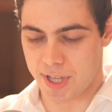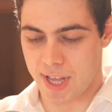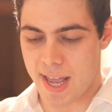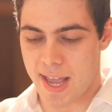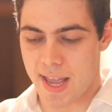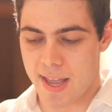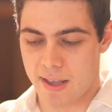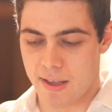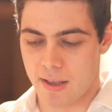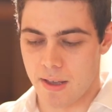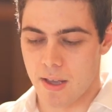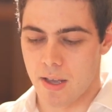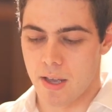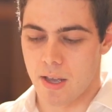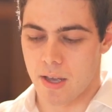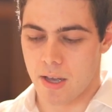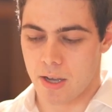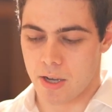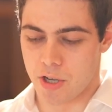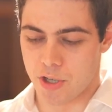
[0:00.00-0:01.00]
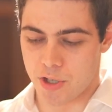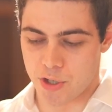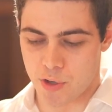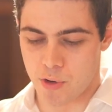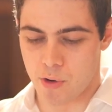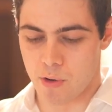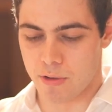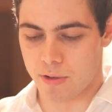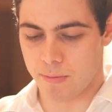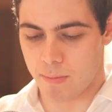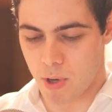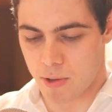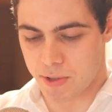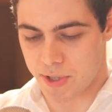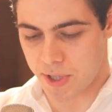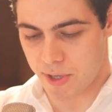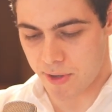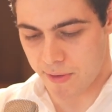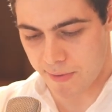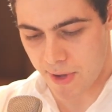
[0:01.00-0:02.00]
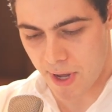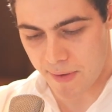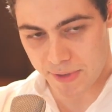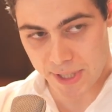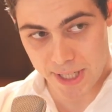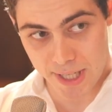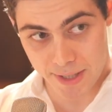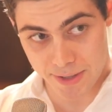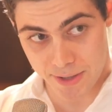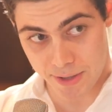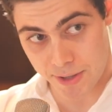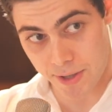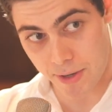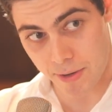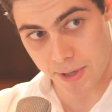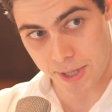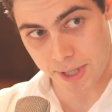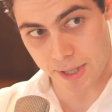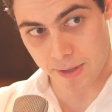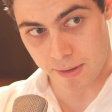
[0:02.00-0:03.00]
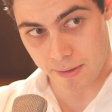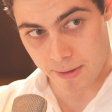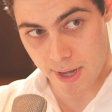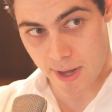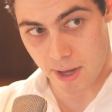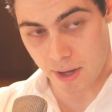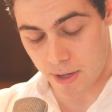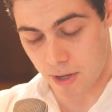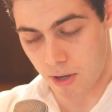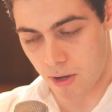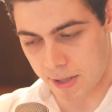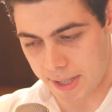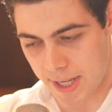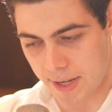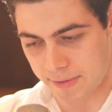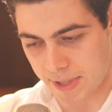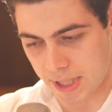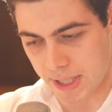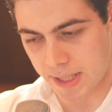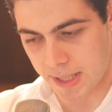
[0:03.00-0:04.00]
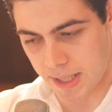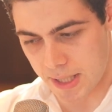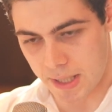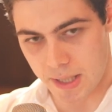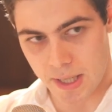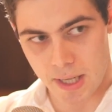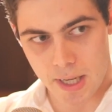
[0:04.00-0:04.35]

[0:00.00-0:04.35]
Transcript: they controlled most of FTX's token called FTT.